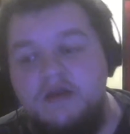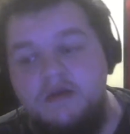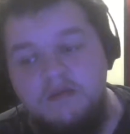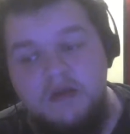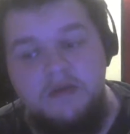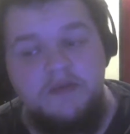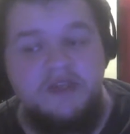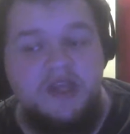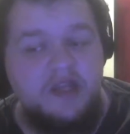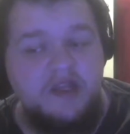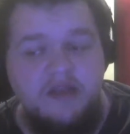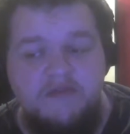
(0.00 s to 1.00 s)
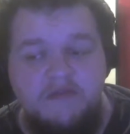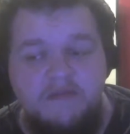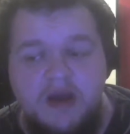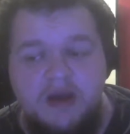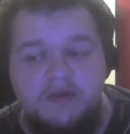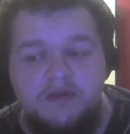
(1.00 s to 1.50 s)
Maybe he's getting even
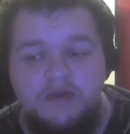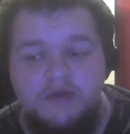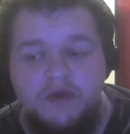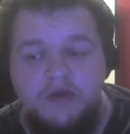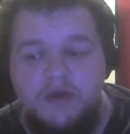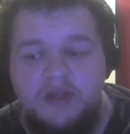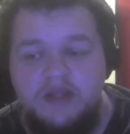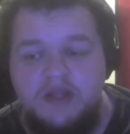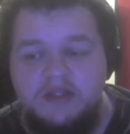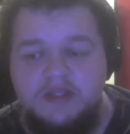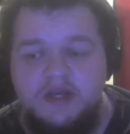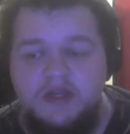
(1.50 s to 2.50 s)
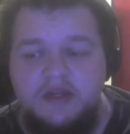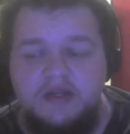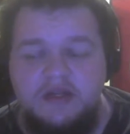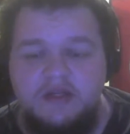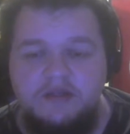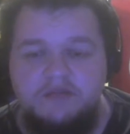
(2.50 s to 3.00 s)
better. You don't know what he has done in
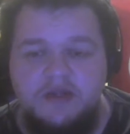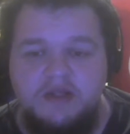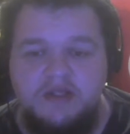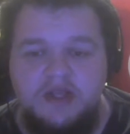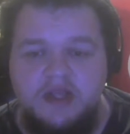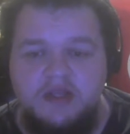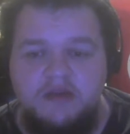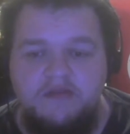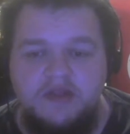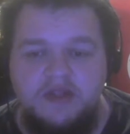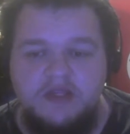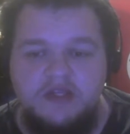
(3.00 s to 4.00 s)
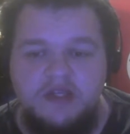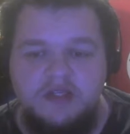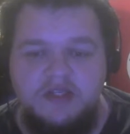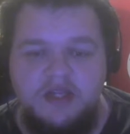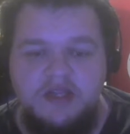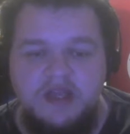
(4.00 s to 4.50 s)
this months in this years
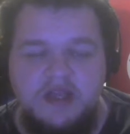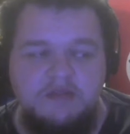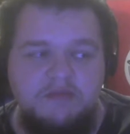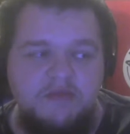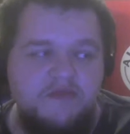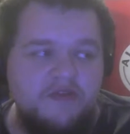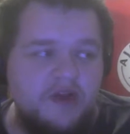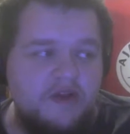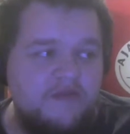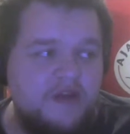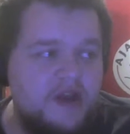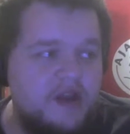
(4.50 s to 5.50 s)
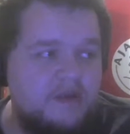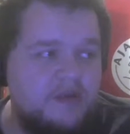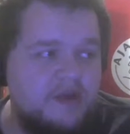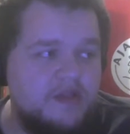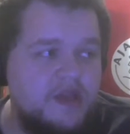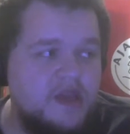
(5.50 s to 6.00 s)
that he hasn't been fighting. But